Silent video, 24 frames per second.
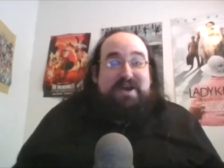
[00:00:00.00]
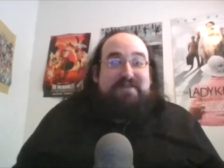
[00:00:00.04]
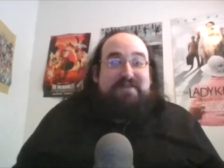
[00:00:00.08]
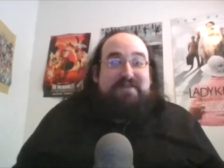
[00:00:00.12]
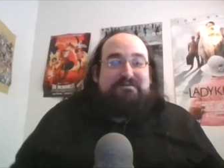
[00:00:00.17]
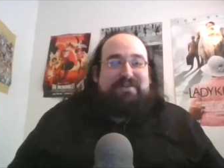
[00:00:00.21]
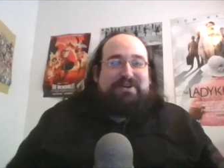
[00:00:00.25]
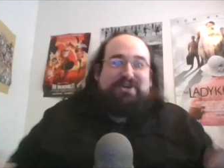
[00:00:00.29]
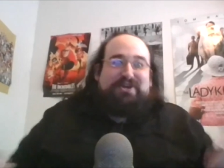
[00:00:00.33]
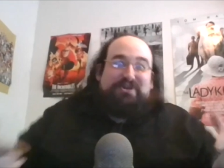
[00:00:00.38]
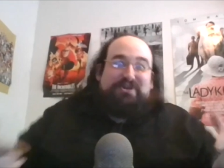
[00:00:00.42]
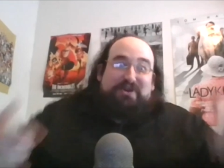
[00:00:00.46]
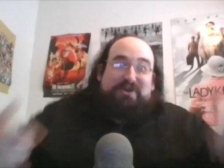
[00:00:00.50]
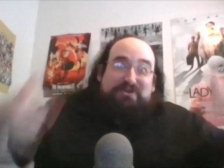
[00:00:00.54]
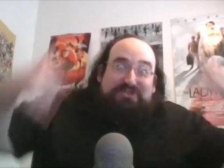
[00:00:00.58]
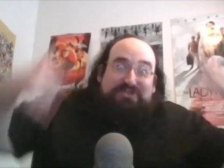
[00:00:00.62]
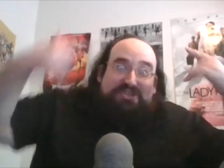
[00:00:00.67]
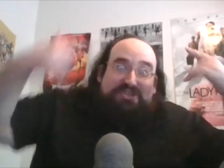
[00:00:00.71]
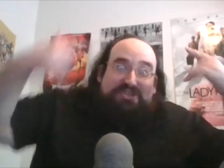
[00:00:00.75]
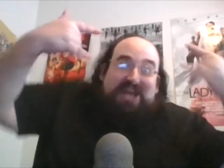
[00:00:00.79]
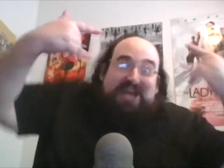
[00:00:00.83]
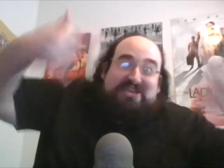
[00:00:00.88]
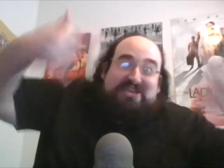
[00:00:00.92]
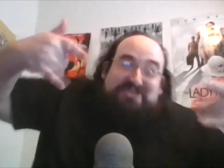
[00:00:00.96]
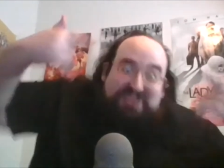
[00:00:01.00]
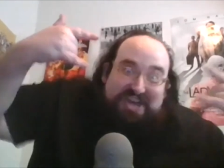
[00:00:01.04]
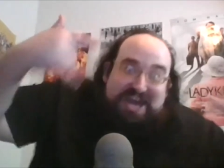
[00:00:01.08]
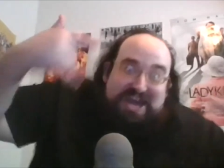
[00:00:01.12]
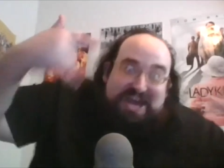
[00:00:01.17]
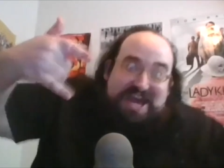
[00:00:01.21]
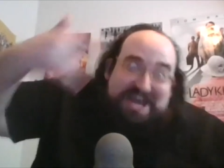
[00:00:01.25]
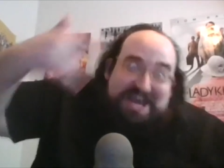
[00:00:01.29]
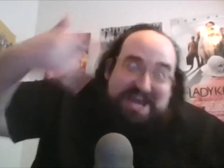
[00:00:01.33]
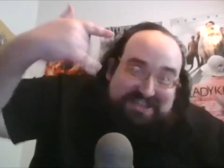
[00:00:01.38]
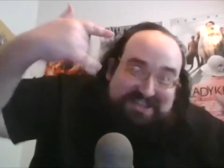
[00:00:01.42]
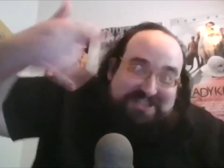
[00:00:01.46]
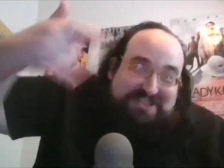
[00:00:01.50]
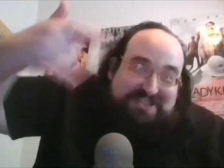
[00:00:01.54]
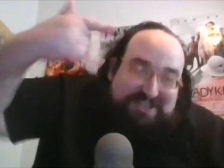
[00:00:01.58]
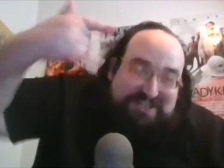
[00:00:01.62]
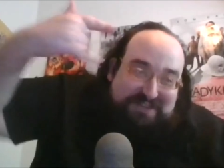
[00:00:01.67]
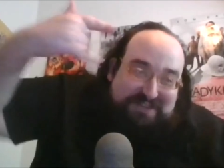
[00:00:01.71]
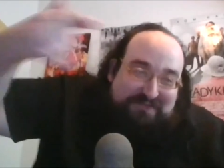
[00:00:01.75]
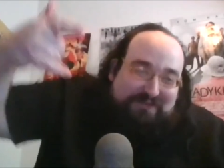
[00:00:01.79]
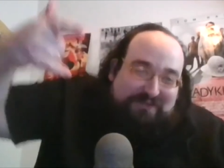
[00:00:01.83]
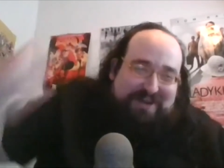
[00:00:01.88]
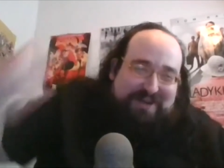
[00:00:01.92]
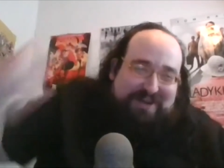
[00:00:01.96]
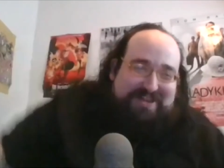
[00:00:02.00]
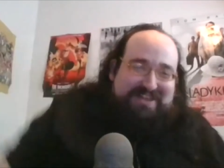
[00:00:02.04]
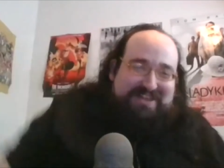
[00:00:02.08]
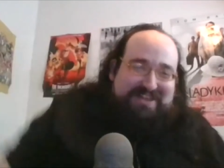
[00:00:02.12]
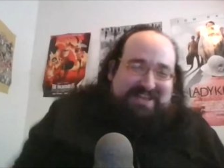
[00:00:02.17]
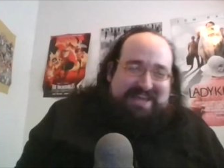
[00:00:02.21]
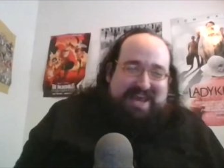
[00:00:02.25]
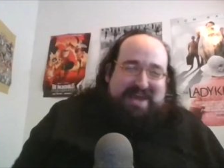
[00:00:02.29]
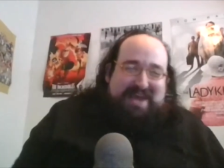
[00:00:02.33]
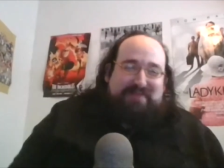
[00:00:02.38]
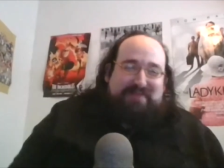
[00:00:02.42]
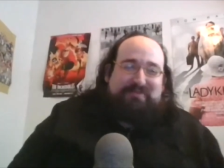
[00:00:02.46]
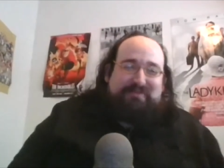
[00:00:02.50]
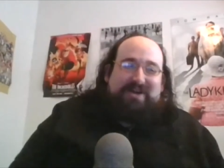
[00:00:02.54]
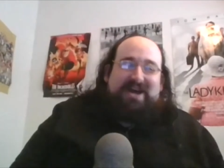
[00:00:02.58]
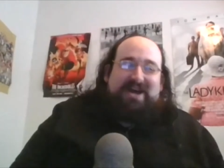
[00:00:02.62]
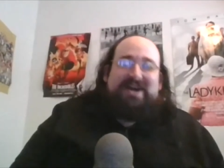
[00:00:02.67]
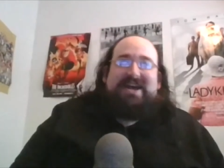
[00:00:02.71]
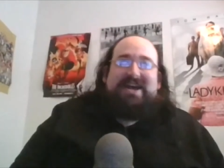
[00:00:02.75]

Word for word: fucking goes like this in front of the camera